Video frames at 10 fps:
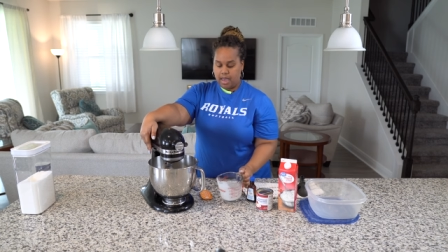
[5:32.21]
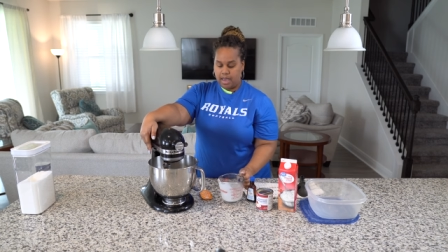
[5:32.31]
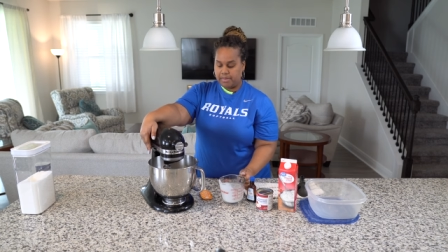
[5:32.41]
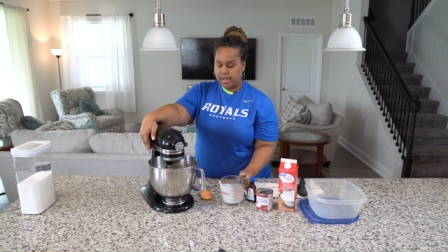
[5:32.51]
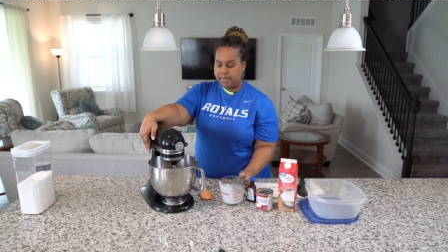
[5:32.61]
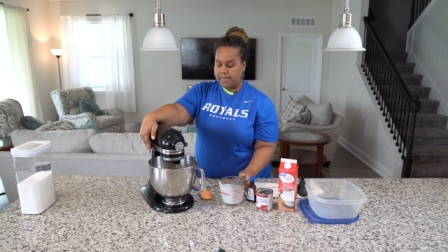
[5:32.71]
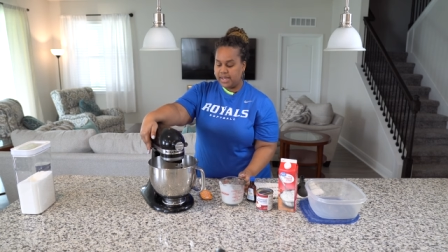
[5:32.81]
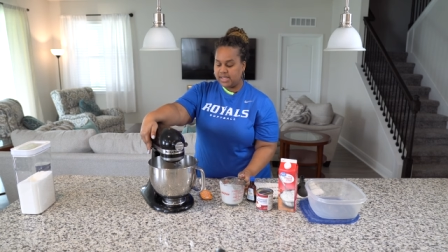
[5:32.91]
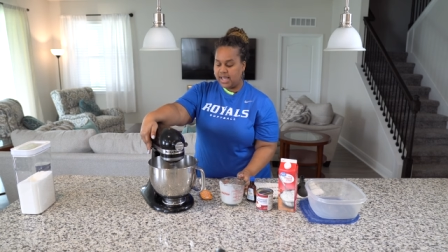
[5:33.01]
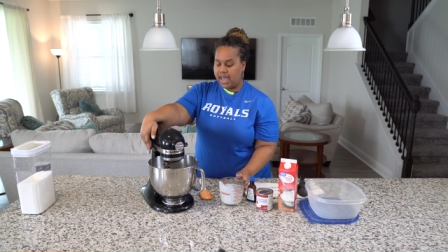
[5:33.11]
I'm gonna
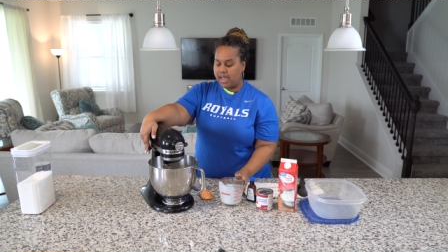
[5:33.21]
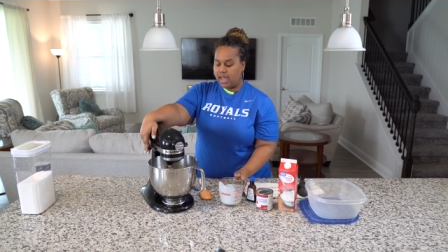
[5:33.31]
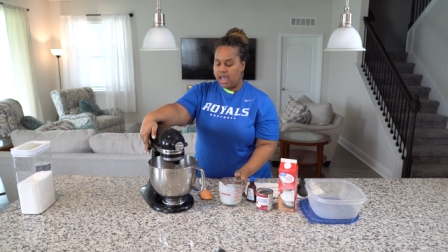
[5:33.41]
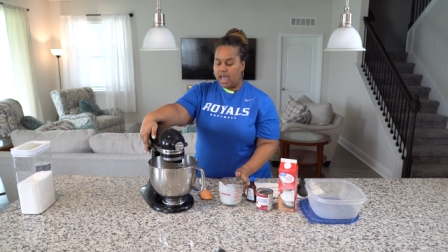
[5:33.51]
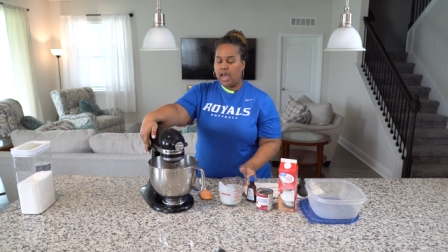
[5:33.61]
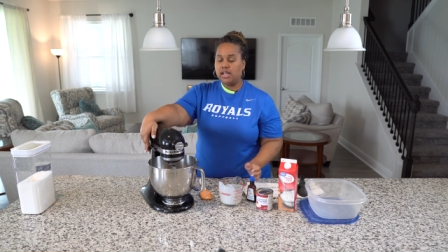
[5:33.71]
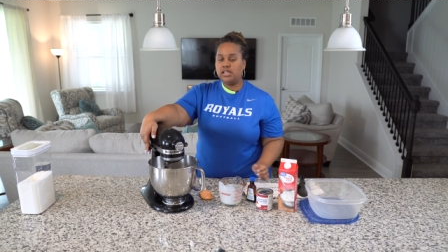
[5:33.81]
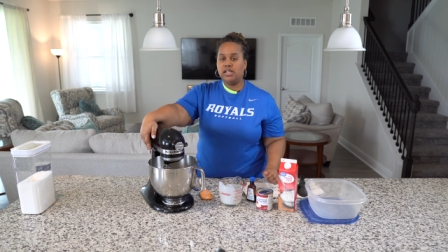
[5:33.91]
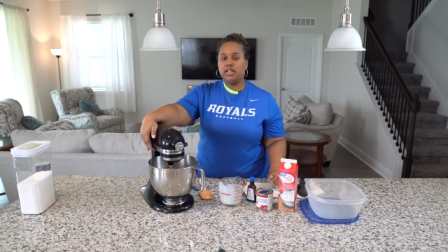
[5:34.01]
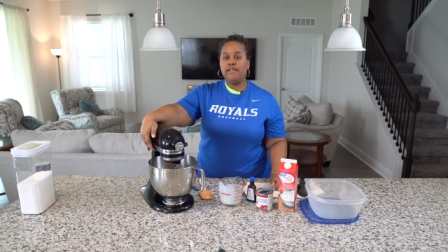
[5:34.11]
mix that
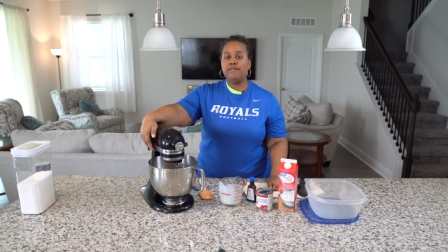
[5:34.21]
until it